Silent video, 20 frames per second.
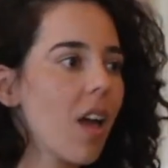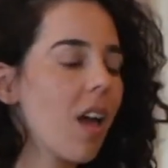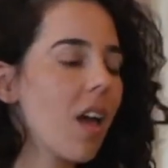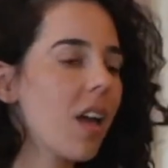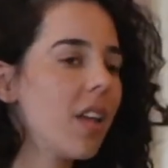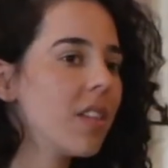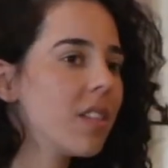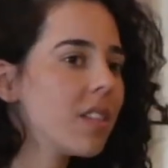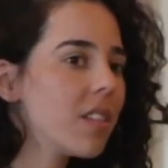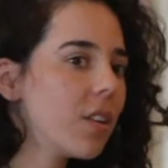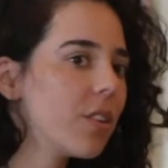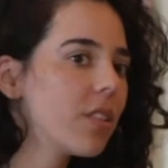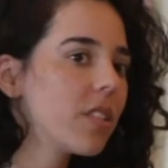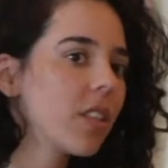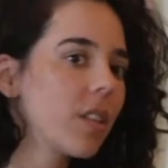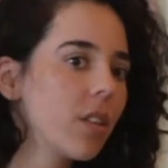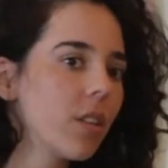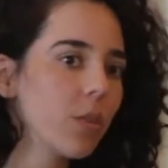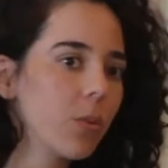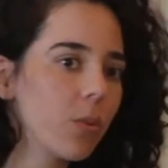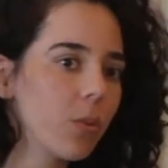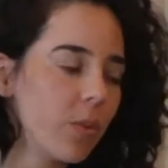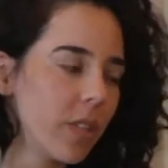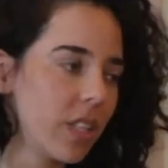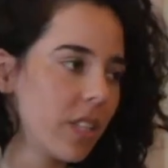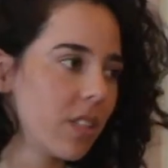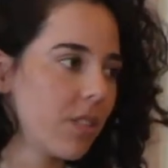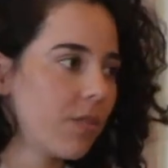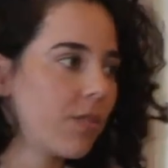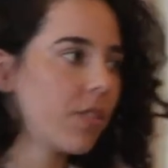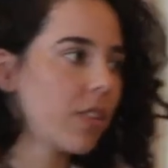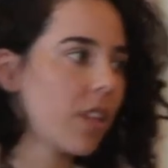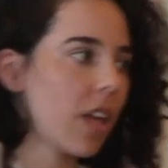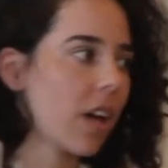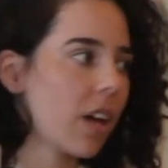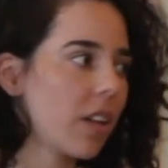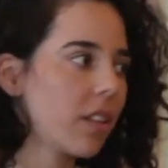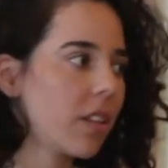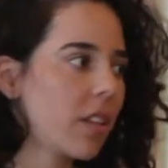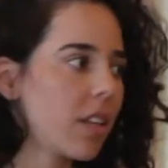And there's a good reason for
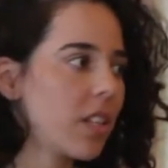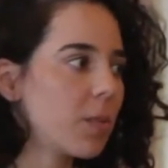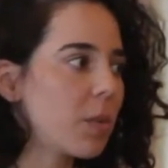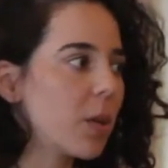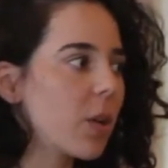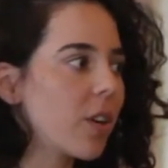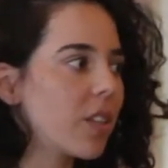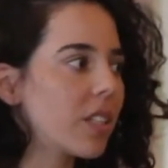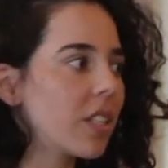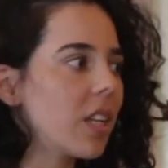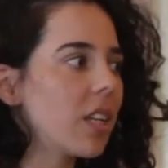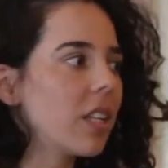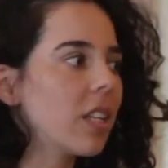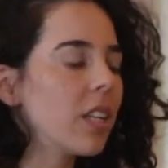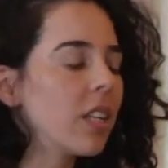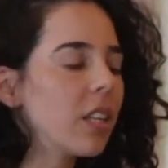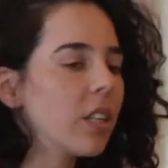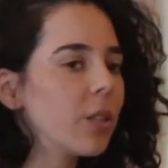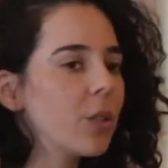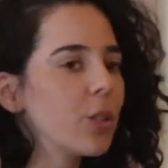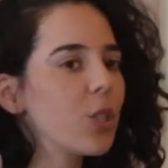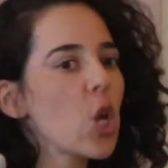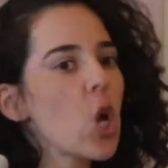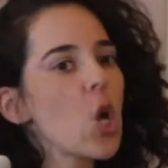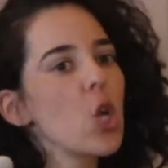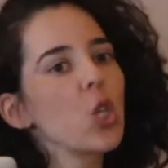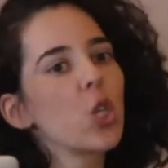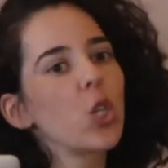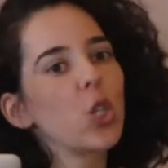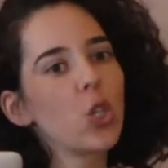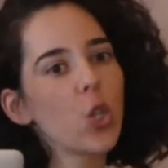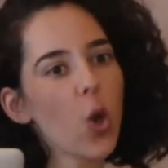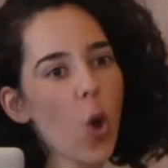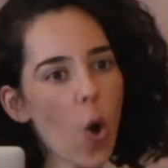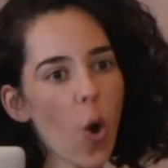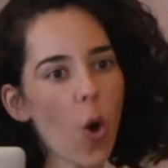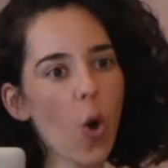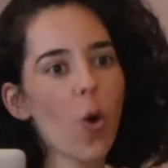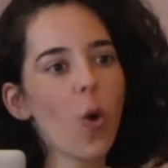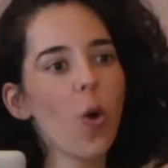that. It's because it includes
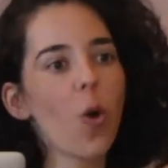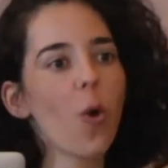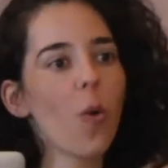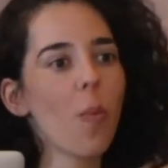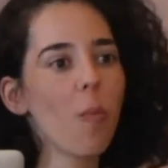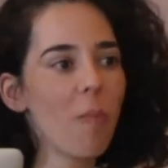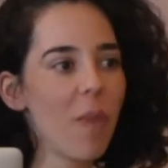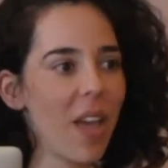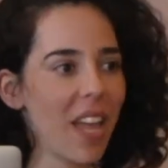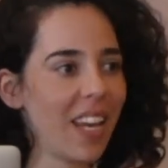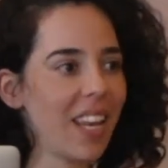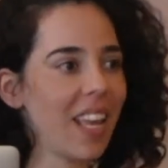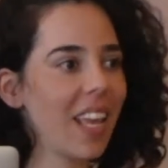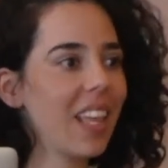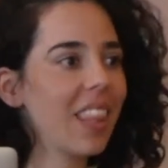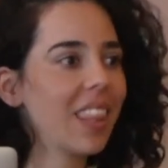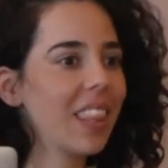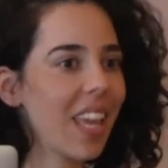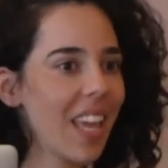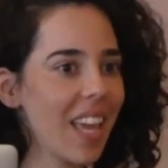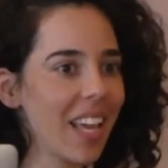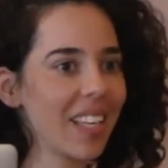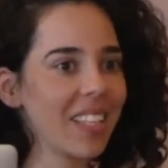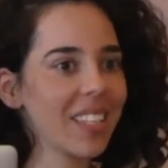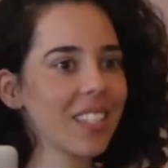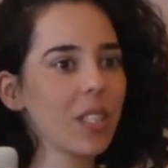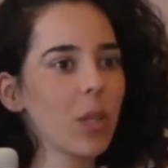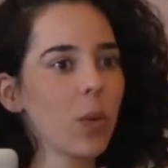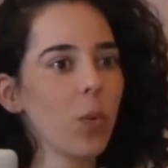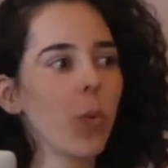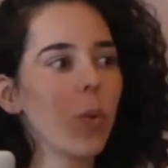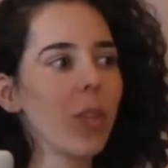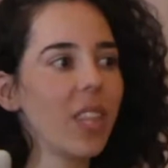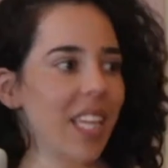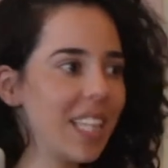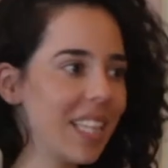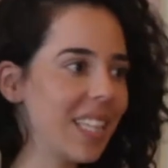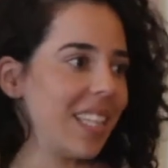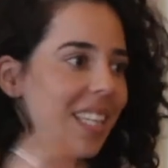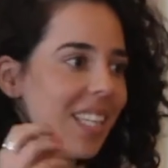so many things
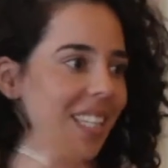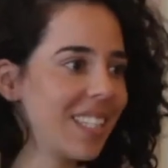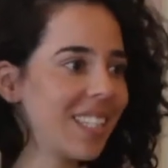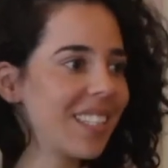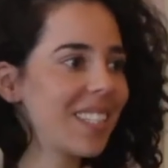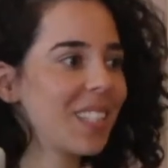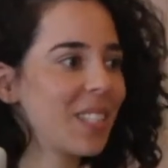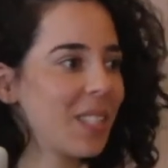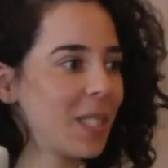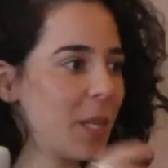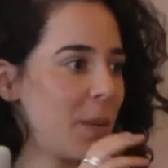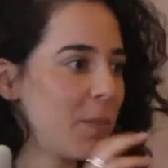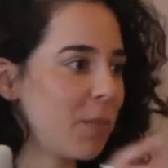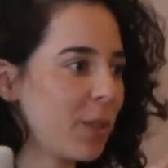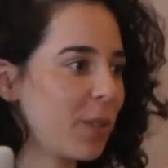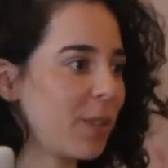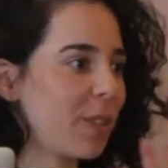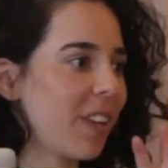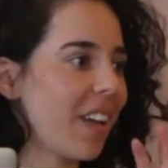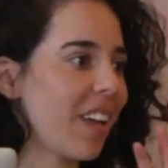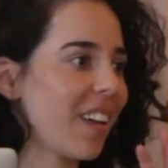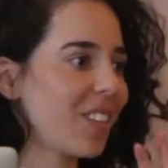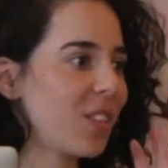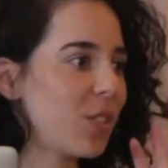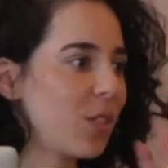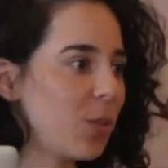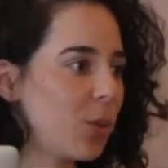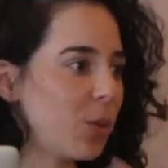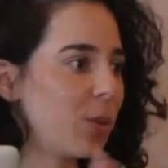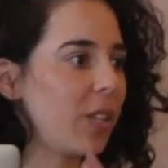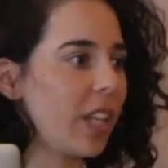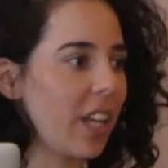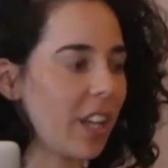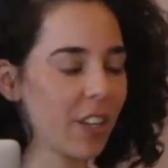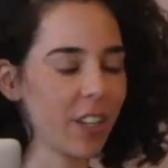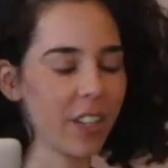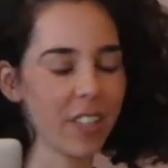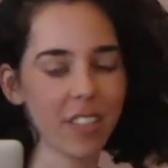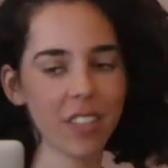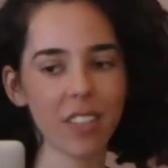within this simple, 2
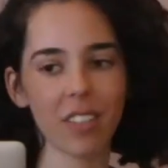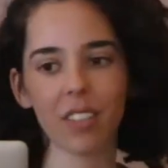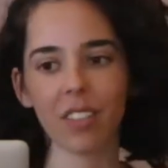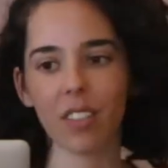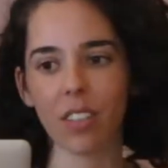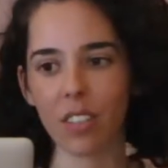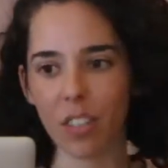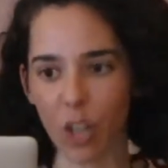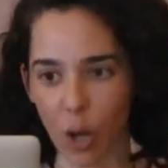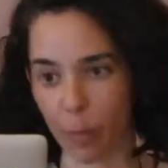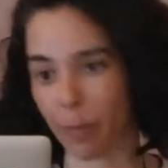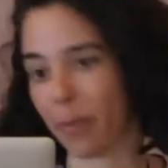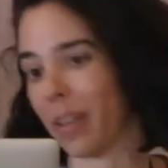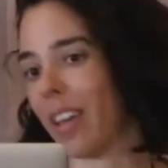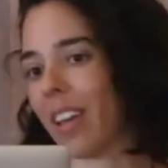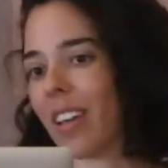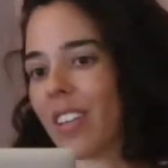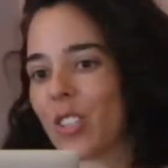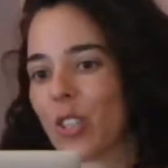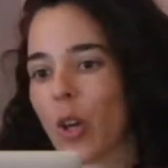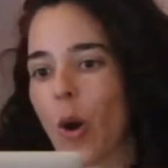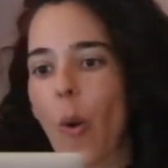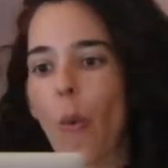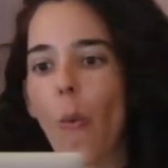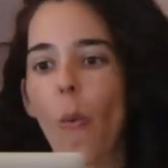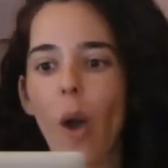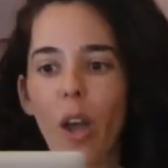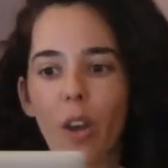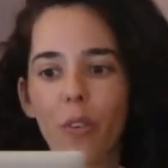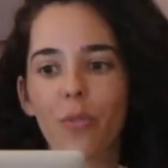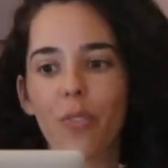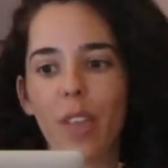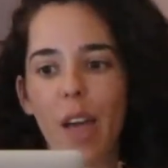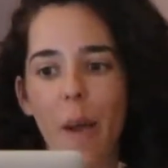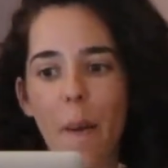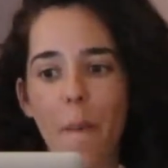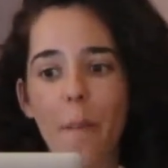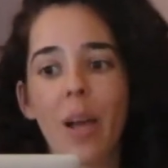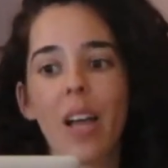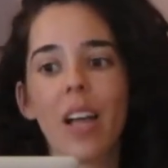letters topic. So one of
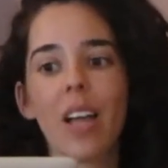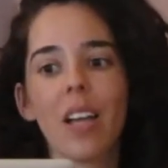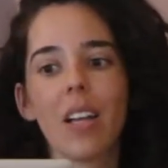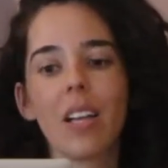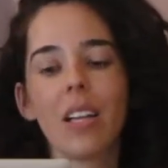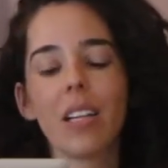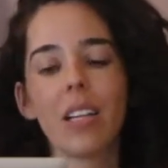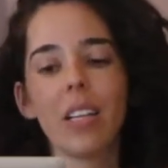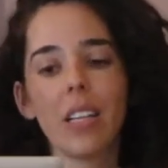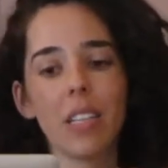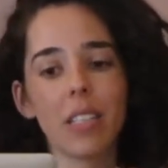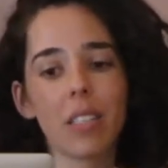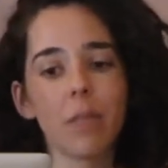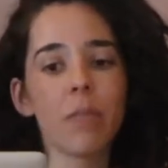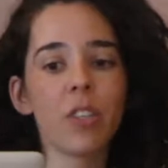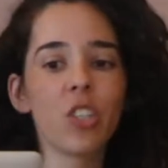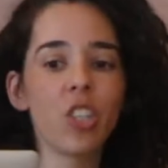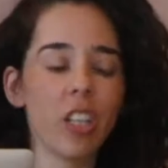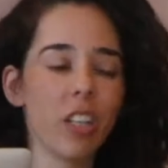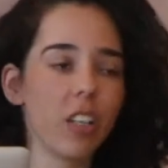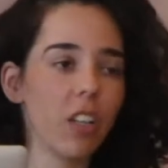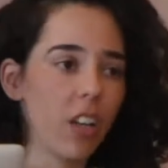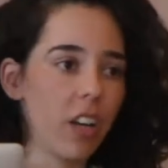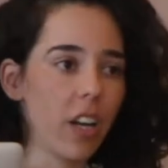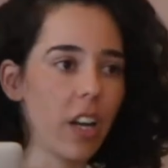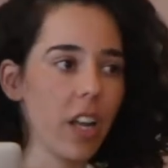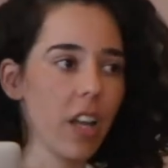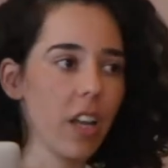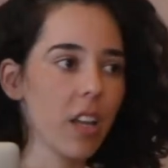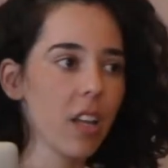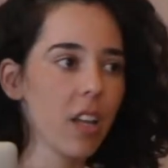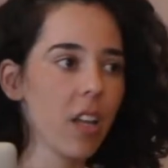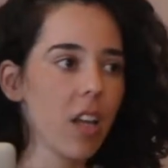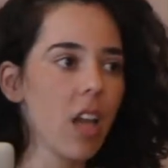them is machine learning.